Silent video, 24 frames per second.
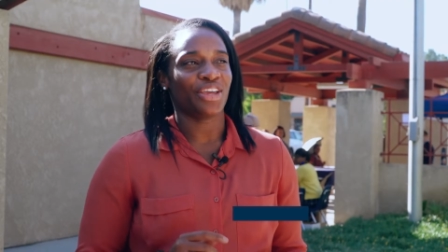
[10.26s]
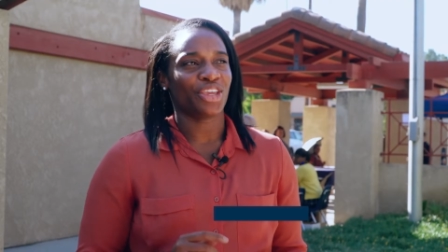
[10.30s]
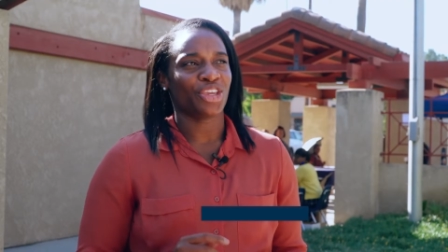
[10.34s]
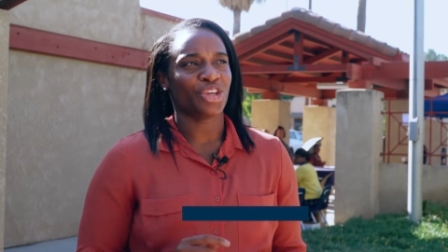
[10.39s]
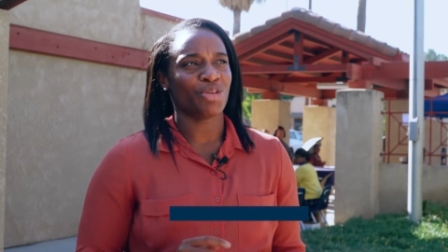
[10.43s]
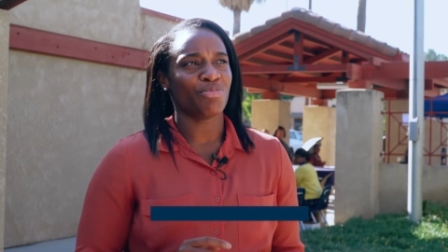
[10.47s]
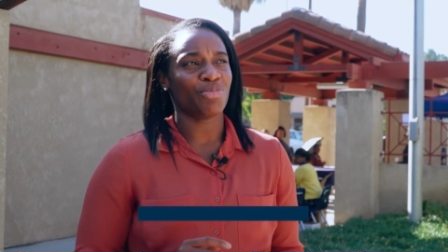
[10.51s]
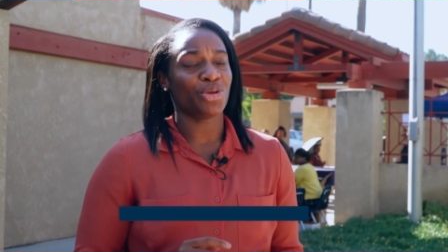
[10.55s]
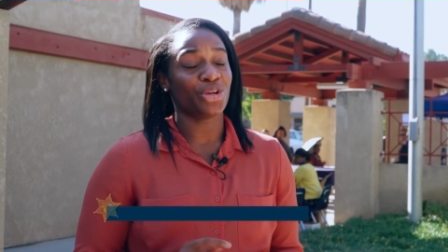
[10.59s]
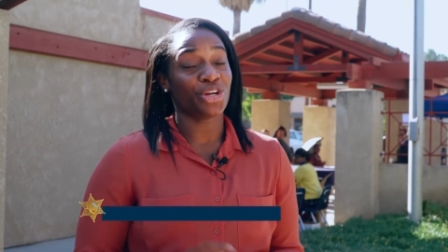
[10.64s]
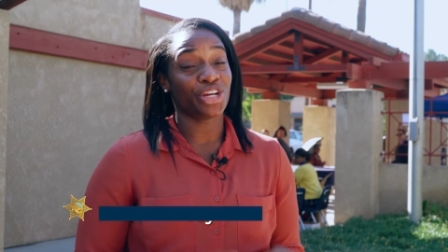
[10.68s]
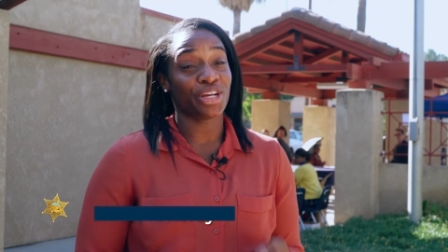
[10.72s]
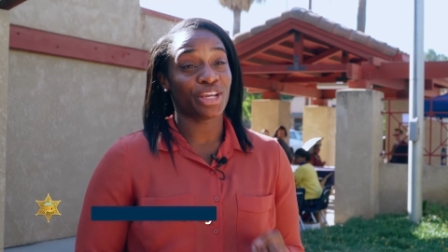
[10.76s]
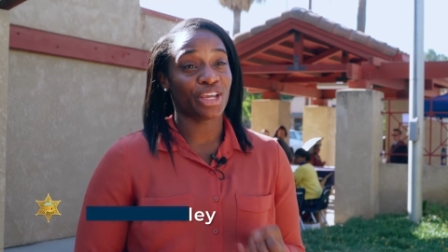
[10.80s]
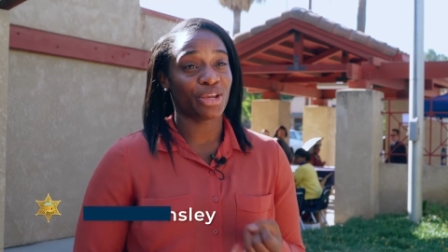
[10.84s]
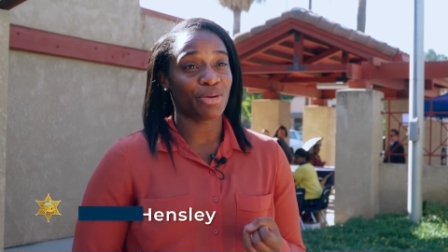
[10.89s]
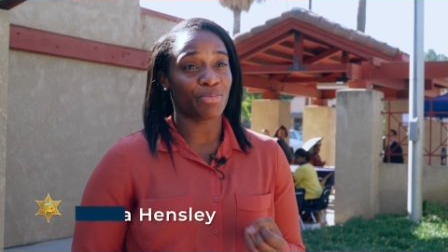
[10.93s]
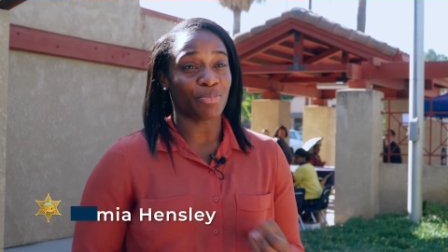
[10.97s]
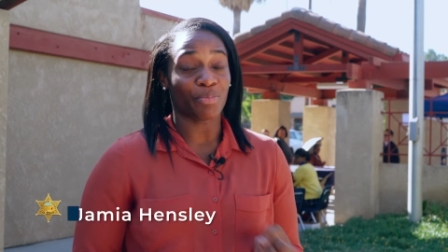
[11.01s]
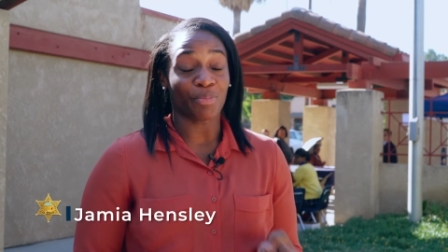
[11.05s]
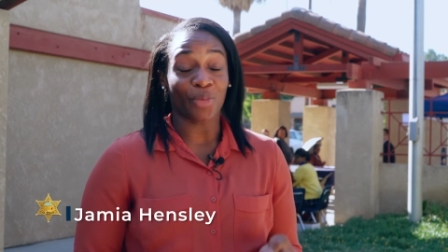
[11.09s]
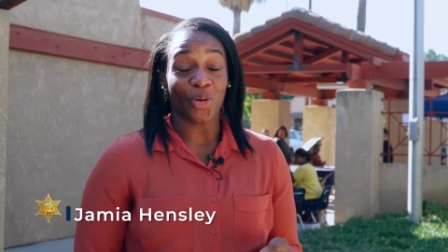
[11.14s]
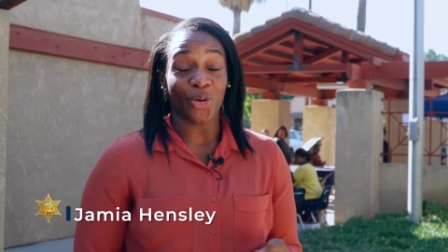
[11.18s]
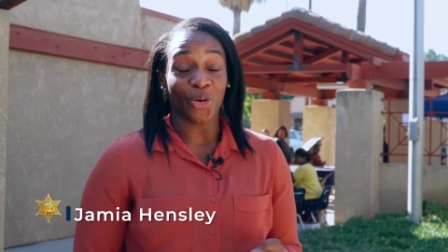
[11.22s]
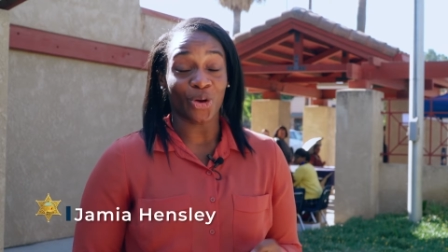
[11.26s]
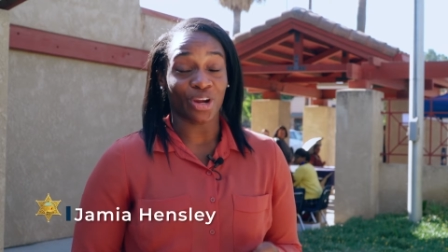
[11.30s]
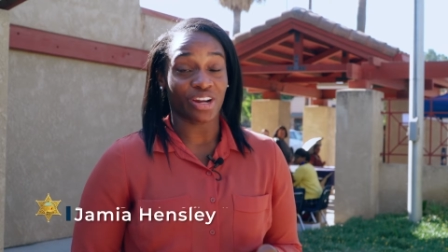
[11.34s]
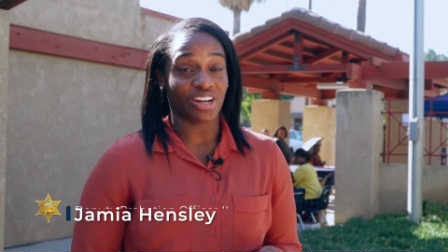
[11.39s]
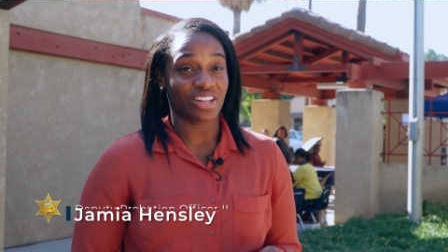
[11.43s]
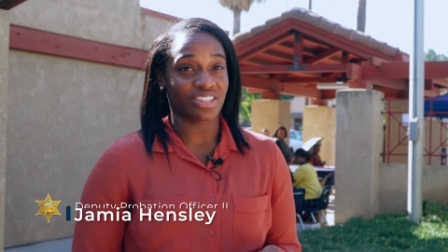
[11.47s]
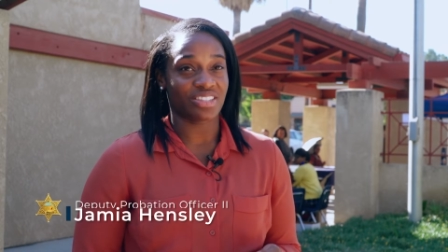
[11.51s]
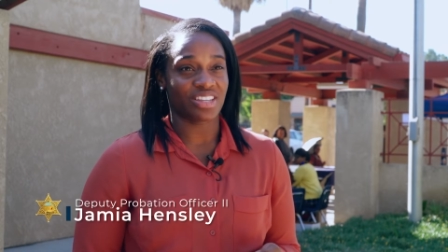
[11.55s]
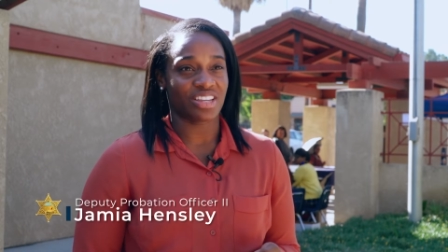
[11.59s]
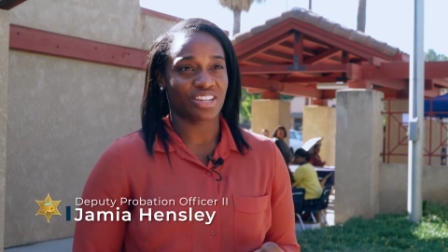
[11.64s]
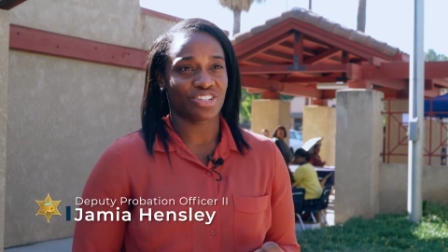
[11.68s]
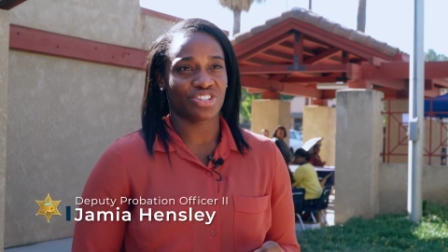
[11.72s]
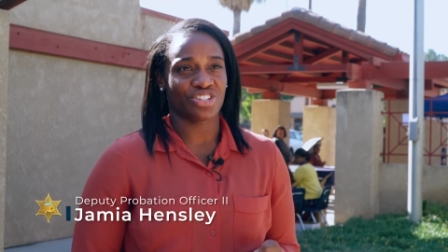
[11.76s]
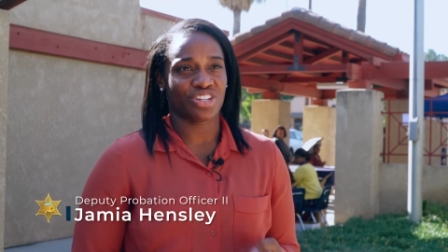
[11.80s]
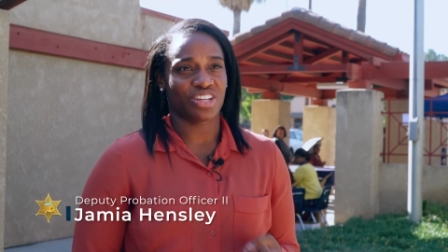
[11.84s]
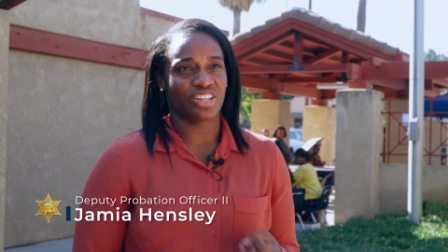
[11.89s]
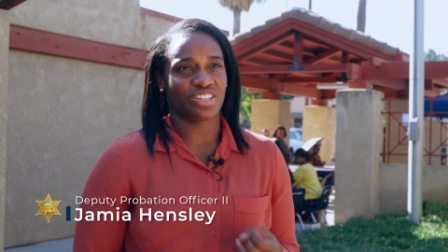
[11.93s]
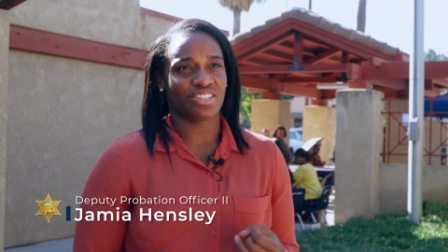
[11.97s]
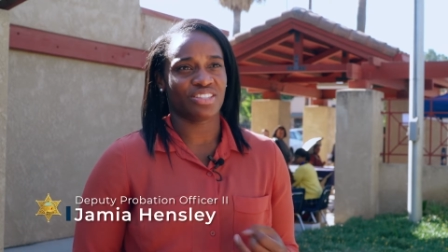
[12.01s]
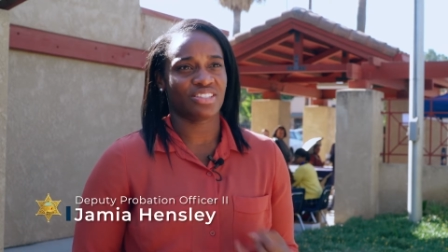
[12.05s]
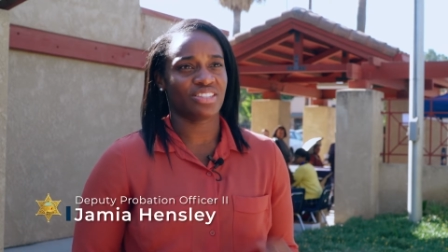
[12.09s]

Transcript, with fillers: community organizations,